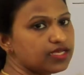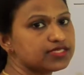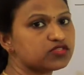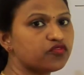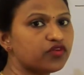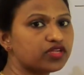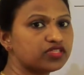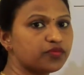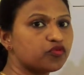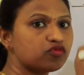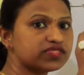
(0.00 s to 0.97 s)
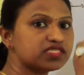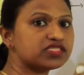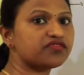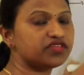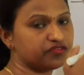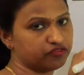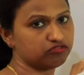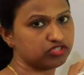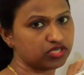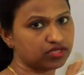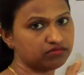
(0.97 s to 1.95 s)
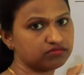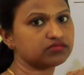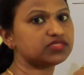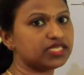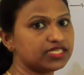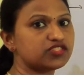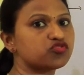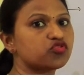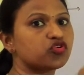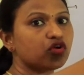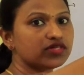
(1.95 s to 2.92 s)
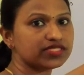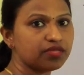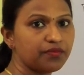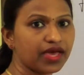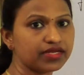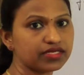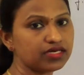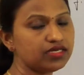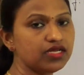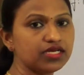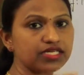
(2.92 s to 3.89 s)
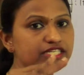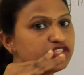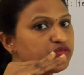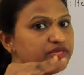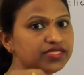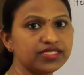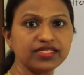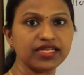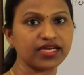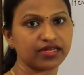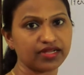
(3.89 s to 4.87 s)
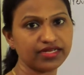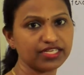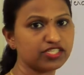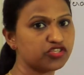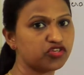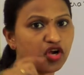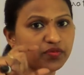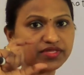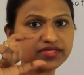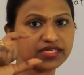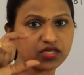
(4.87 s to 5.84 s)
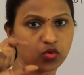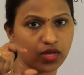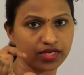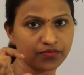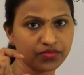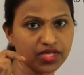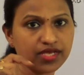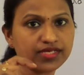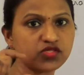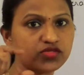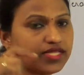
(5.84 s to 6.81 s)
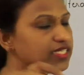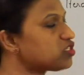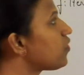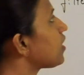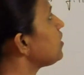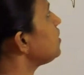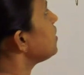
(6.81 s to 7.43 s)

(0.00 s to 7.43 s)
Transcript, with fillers: So for the process of diffusion, that is to cross the barrier, it should be thin layer, right? It should not be thick one. So that's why